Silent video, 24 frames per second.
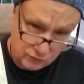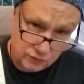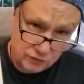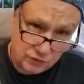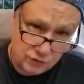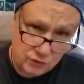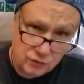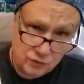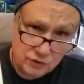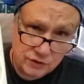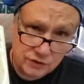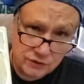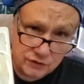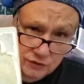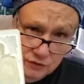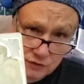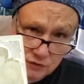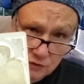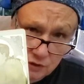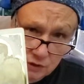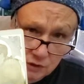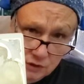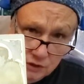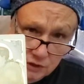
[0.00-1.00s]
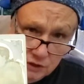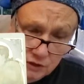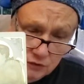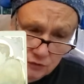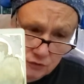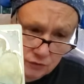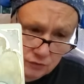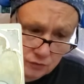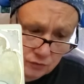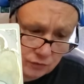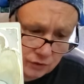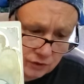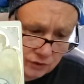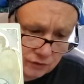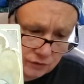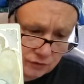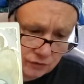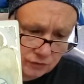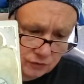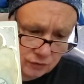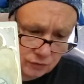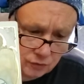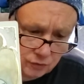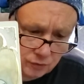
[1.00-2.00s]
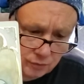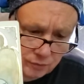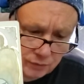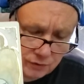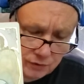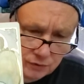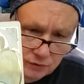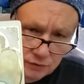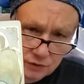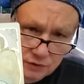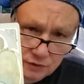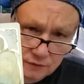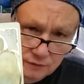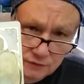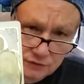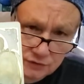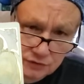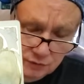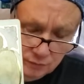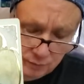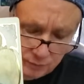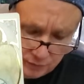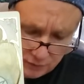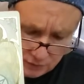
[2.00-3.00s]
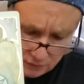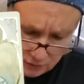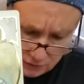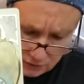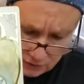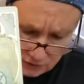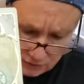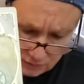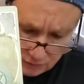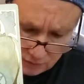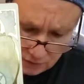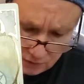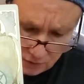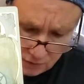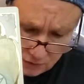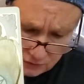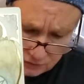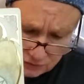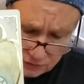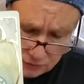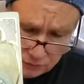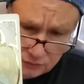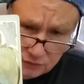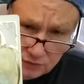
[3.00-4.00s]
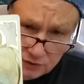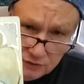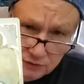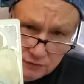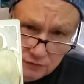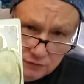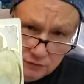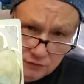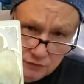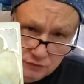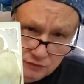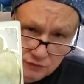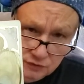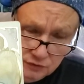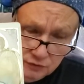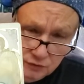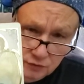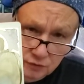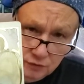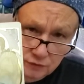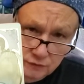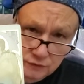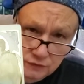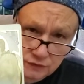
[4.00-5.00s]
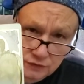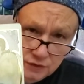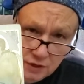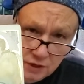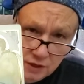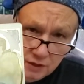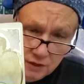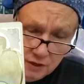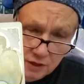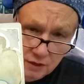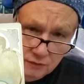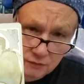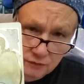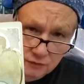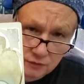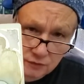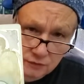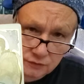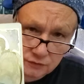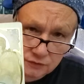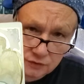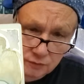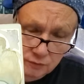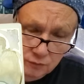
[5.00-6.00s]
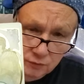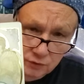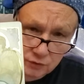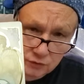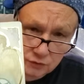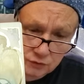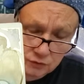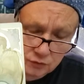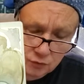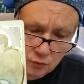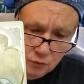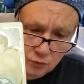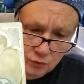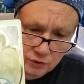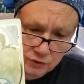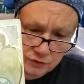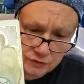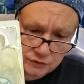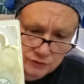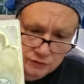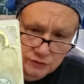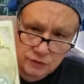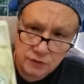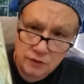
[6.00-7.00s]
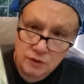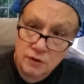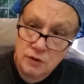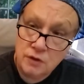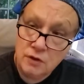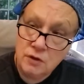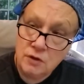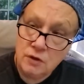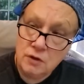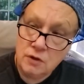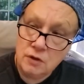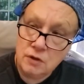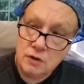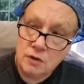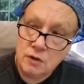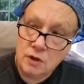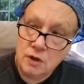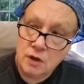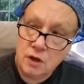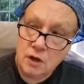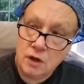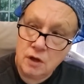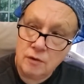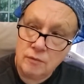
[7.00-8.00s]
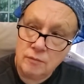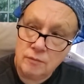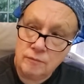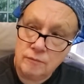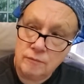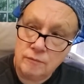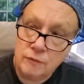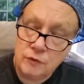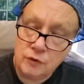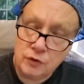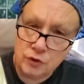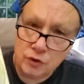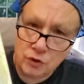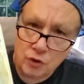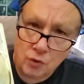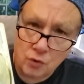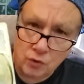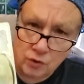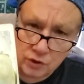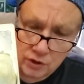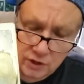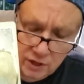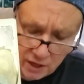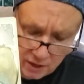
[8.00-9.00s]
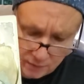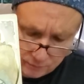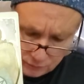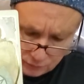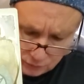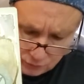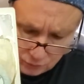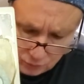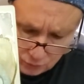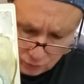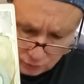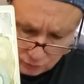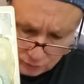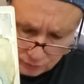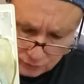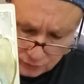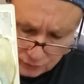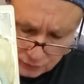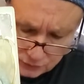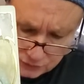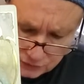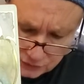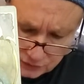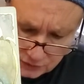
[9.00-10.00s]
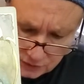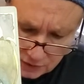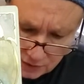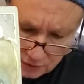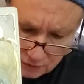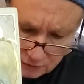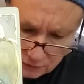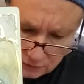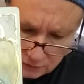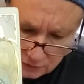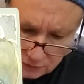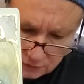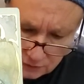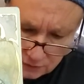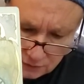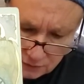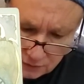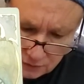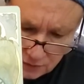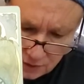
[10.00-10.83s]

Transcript: do this, it's going to lead you into a period of stability, but I also think that there's an earth sign out there somewhere, Taurus, Virgo, or Capricorn personality, and